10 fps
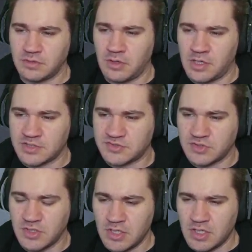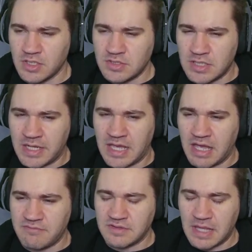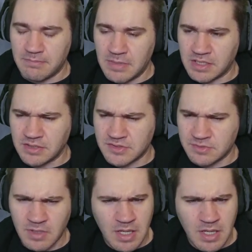lost in not having that mechanism.